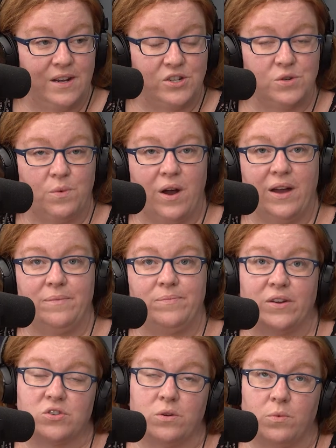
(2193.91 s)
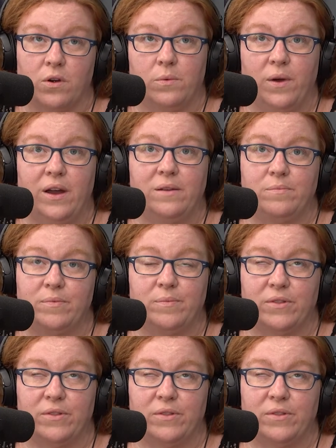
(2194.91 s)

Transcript: nationwide, actually worldwide.